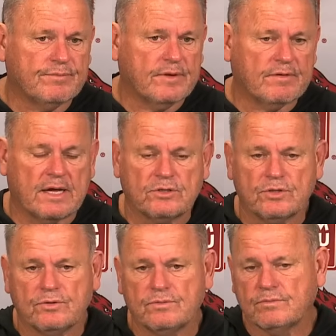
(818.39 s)
They've got
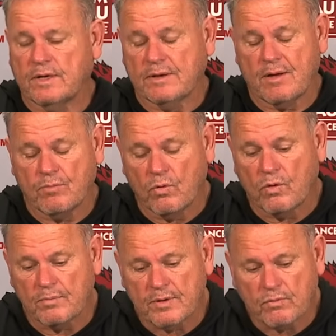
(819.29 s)
two, they got
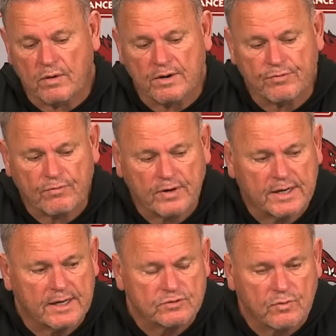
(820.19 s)
more, but one and
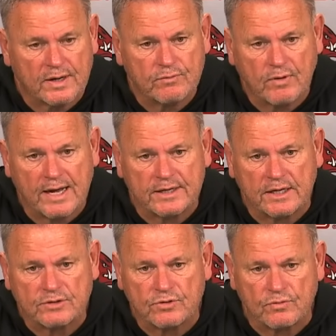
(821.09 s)
three is what
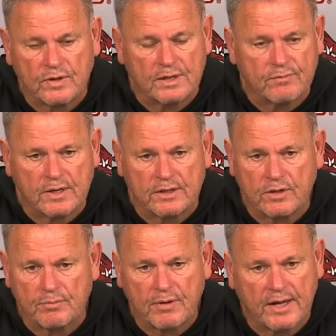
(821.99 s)
wideouts are really, really
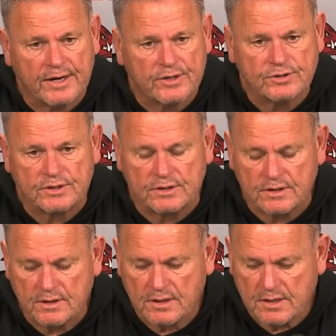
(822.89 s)
good players, and
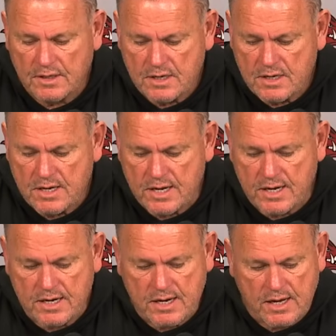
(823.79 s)

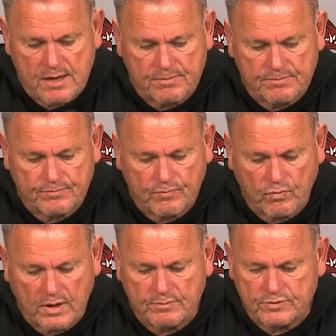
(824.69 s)
and um,
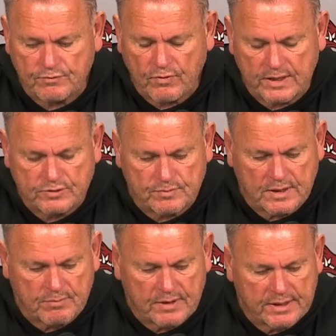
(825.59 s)
one of them's a freshman,
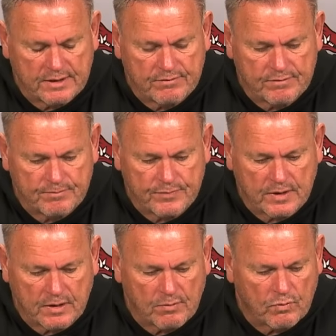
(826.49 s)
I believe,
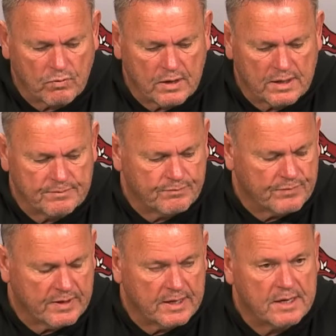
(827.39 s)
the number one,
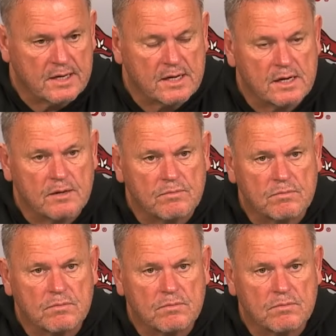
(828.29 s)
and uh,